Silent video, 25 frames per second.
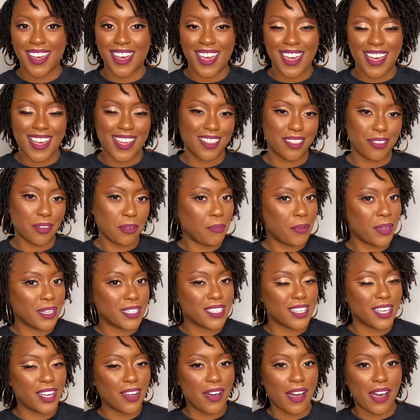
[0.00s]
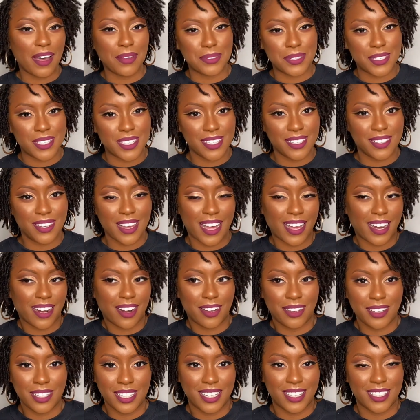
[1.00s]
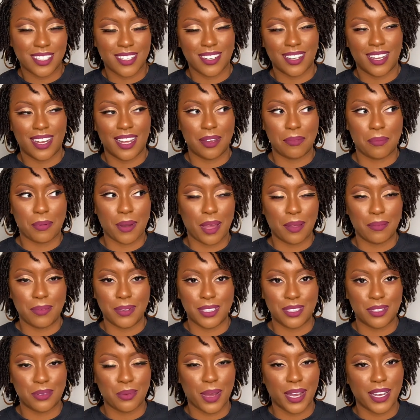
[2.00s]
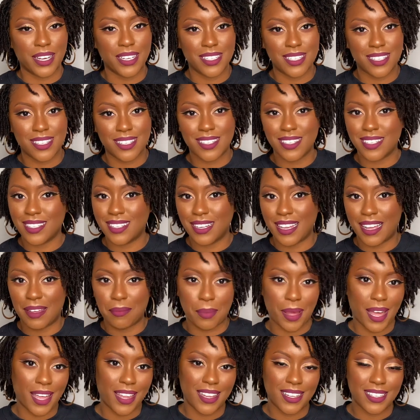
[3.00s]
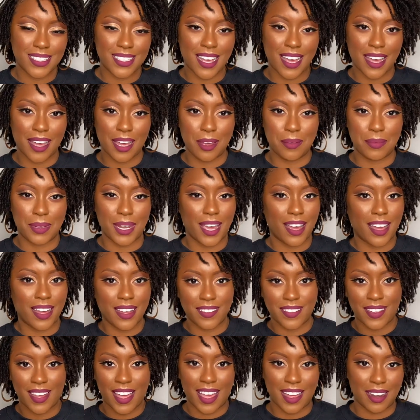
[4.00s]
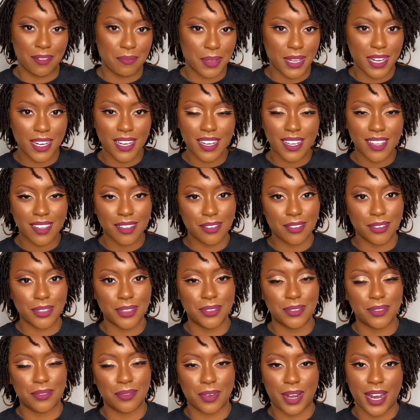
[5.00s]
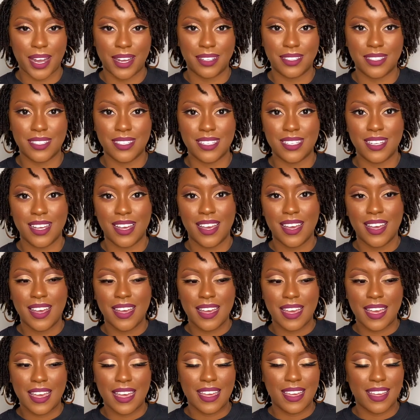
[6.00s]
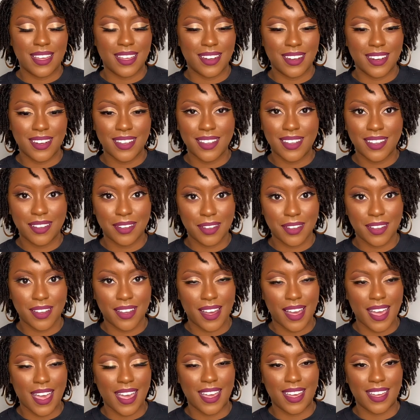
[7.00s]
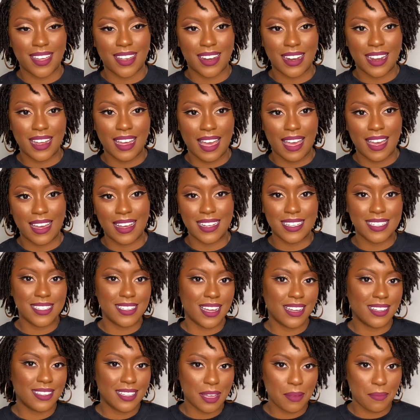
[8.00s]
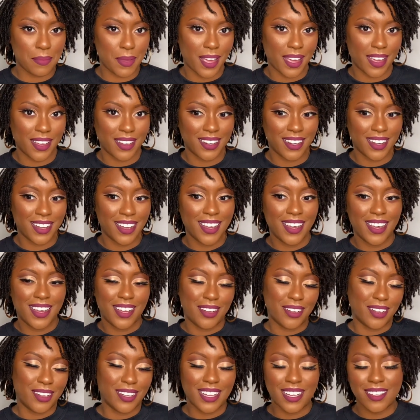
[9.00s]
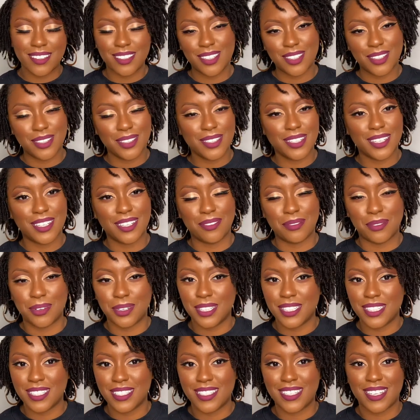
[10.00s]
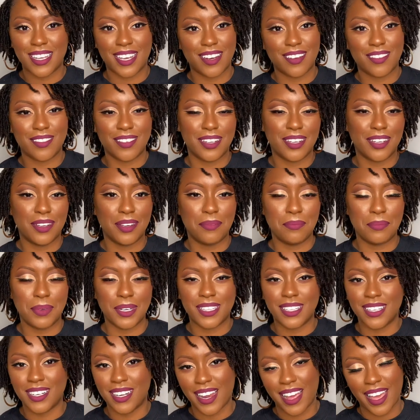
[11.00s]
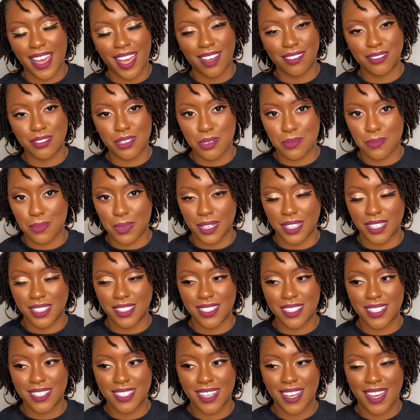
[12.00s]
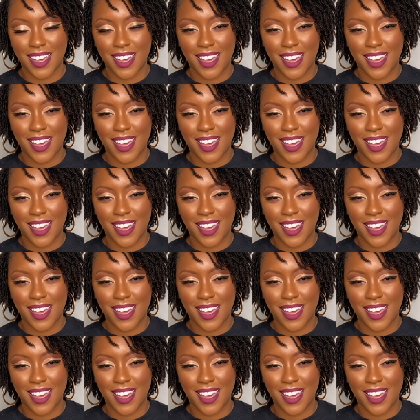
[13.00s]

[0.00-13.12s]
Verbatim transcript: And 3 months ago, I had only interlocked probably twice by that time. Now I've had many other rounds in, and it's not that bad. You only have to do it once every month and a half, 2 months,